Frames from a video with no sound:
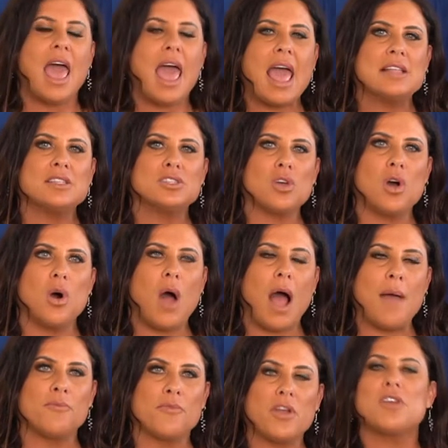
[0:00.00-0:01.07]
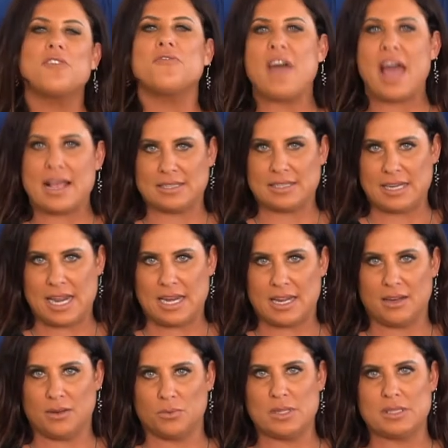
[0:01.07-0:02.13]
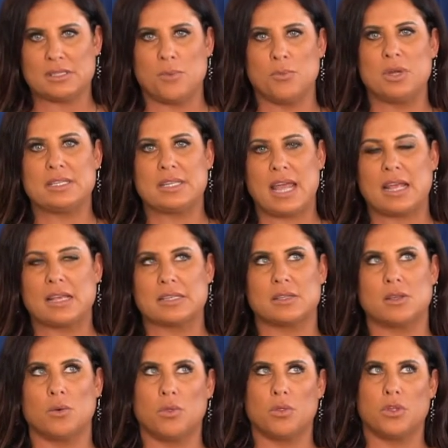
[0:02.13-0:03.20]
And so I'm very fascinated when someone takes the,